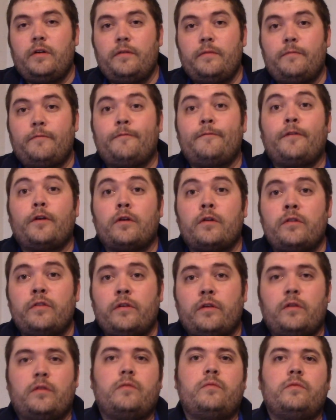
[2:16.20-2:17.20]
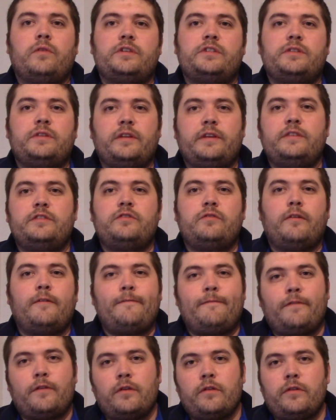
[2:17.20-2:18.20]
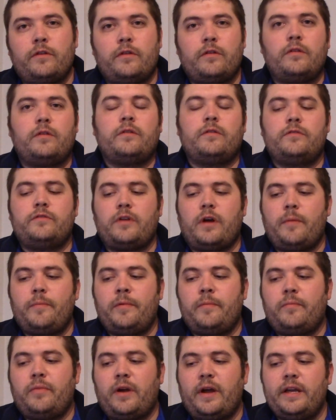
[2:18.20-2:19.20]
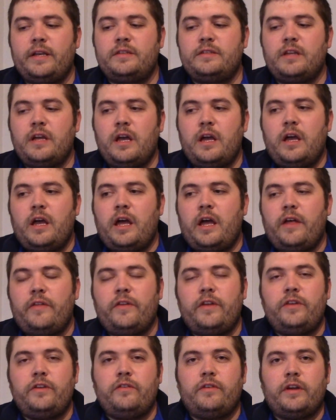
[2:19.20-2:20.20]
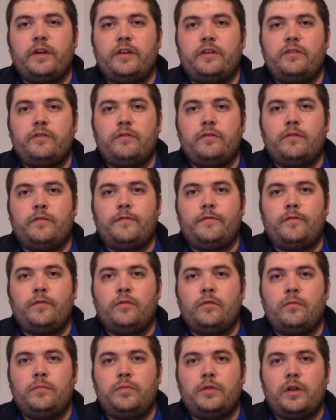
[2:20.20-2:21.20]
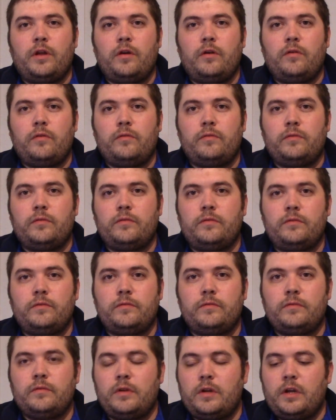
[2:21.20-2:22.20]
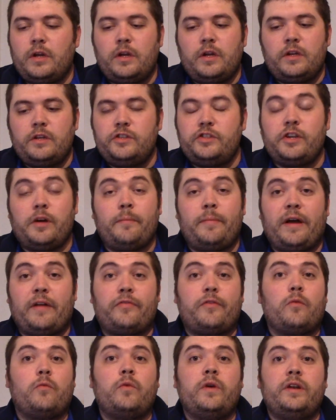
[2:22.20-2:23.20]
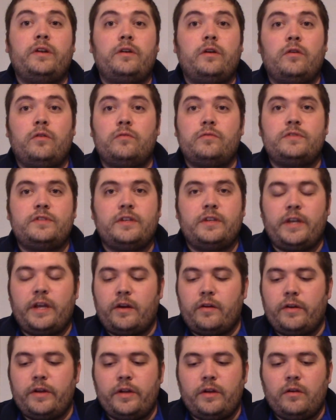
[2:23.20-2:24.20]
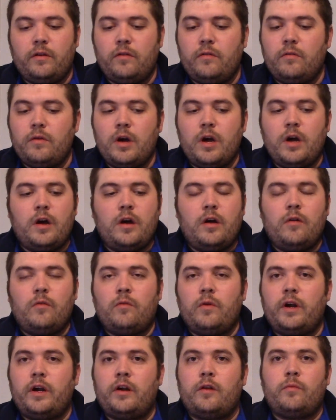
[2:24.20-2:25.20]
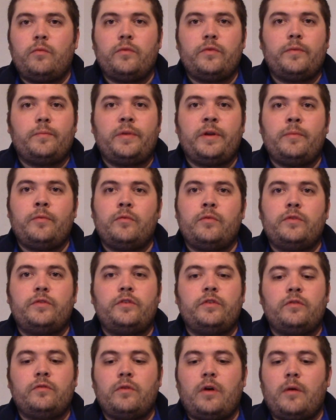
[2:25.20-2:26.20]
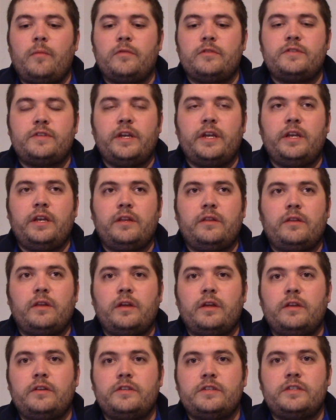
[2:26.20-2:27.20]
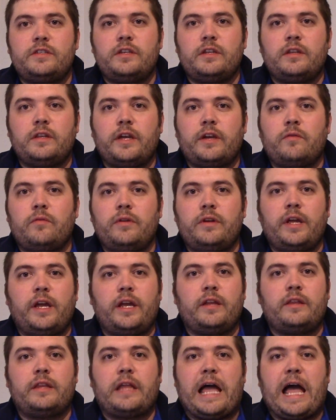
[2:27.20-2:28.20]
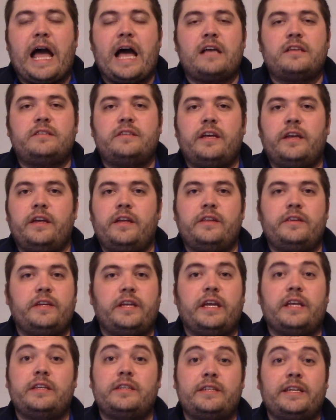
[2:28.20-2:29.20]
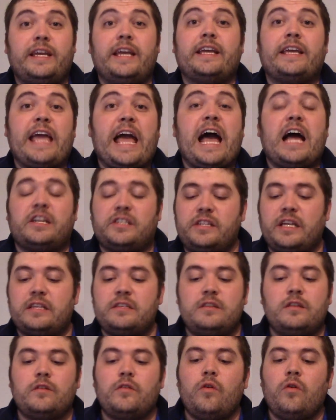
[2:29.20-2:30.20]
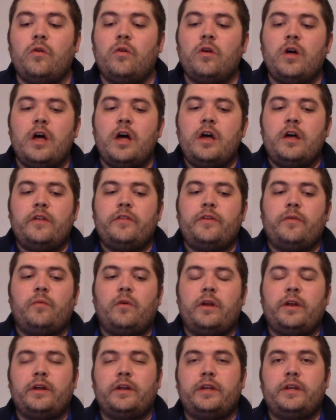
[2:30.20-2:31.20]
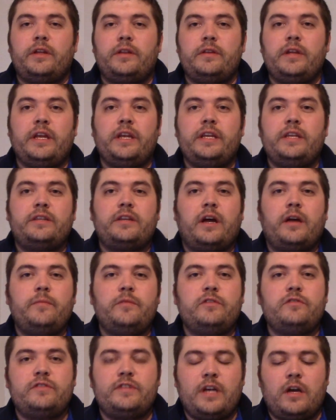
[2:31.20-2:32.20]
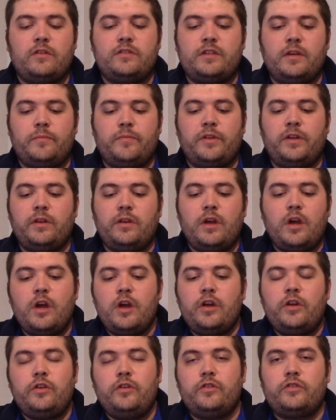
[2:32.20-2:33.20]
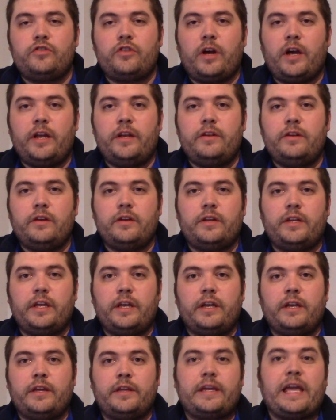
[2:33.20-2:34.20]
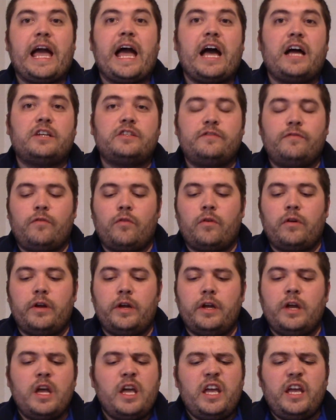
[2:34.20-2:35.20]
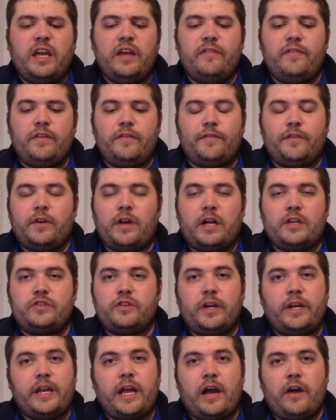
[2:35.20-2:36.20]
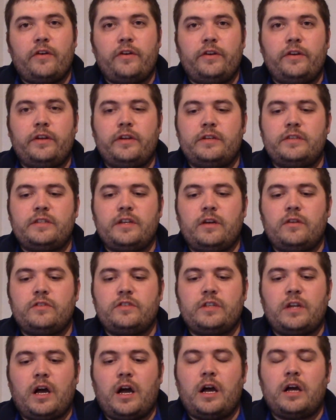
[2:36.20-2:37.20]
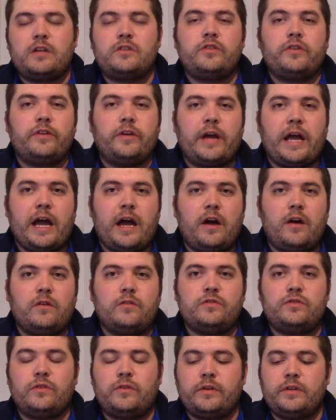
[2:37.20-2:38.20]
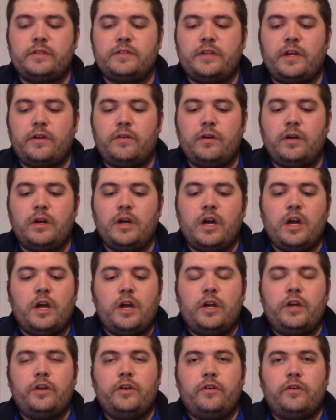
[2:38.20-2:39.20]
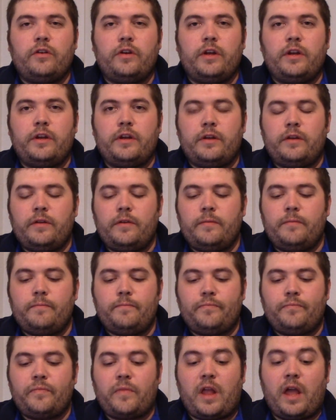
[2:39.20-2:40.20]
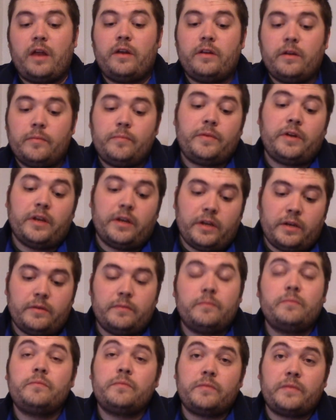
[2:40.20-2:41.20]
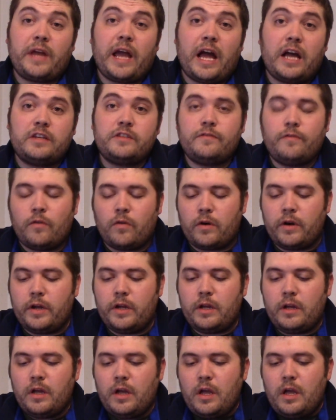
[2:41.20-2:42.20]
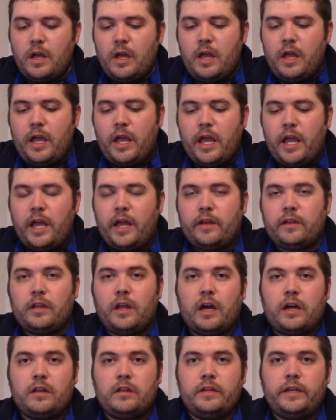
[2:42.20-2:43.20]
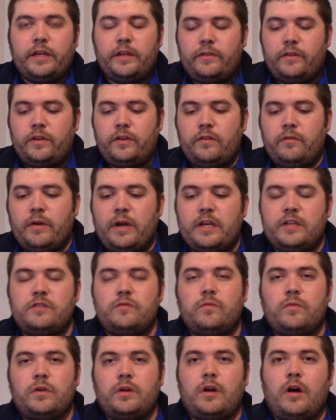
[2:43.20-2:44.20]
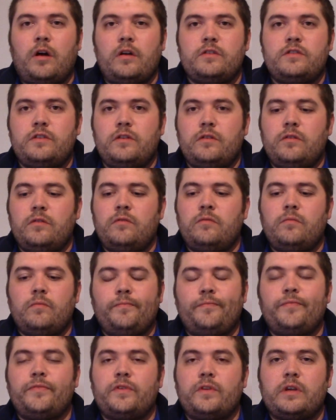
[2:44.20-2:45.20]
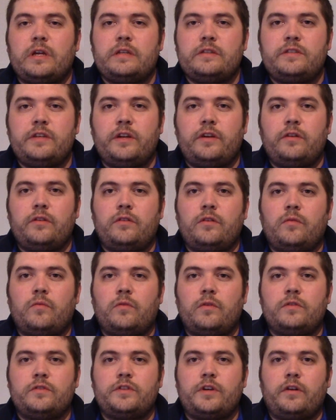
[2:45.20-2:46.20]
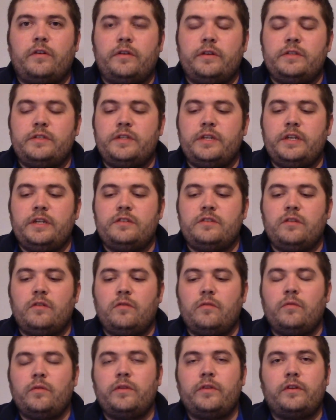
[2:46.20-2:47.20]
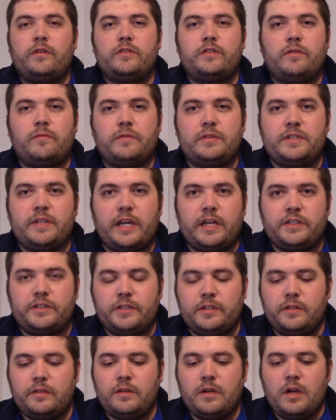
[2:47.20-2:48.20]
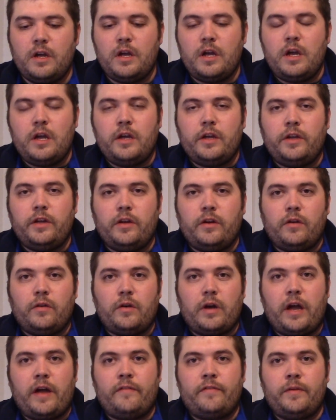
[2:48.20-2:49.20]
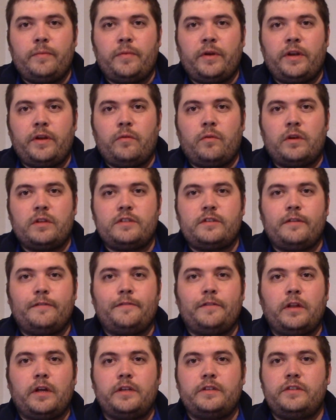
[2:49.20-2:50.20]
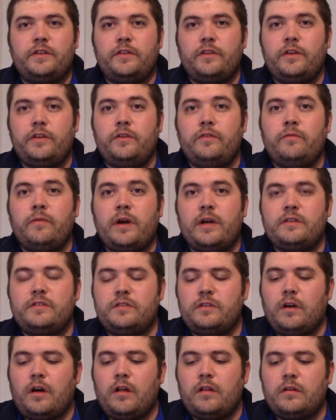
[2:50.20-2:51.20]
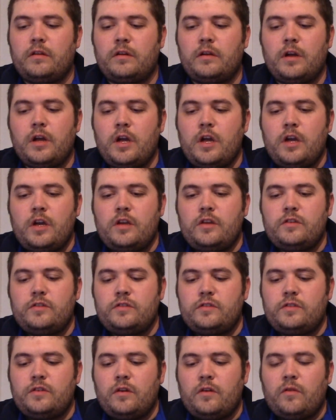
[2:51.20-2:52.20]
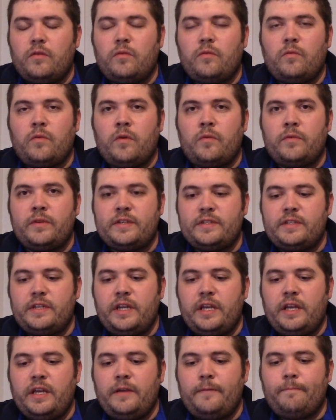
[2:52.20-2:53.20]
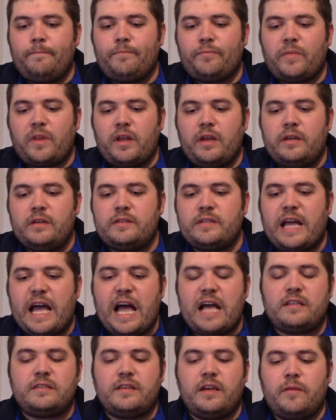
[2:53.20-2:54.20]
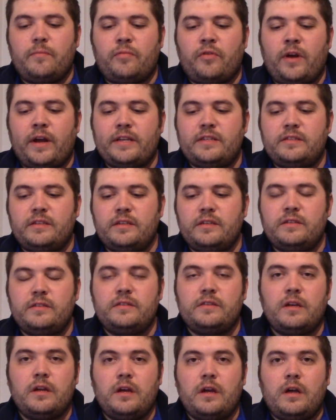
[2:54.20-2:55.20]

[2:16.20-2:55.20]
further, which leads to a further drop in price. And then you get into a full-blown jump out the window scenario where the people will do almost anything just to liquidate the asset, to get cash. That's the goal. They want to, anytime you sell something, you're trying to get cash for it. Even if you're not trying, how are you going to sell stocks or your house or etc.? You're going to end up getting cash for it. And luckily in the US, we're also considered the world's currency. So when there's a recession, everybody wants to flood to the US dollar. So what we see is asset prices